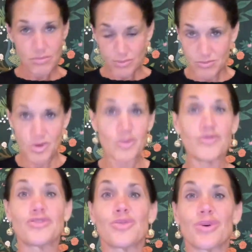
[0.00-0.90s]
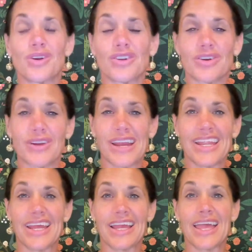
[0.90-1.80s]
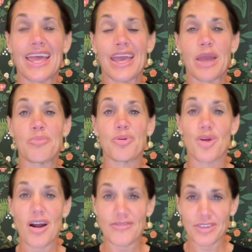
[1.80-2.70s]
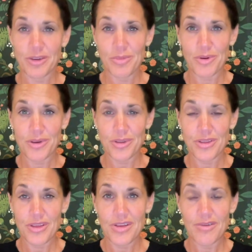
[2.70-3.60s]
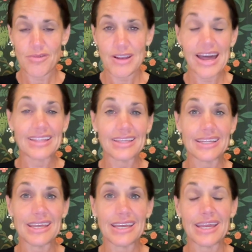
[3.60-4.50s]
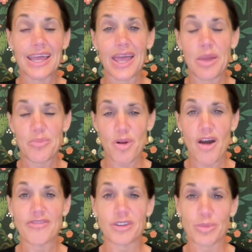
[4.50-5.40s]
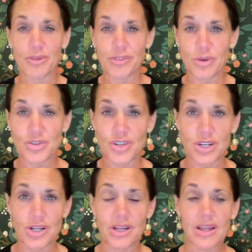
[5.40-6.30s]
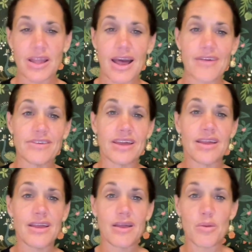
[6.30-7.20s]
move toward creating a profitable reality, a profitable future, creating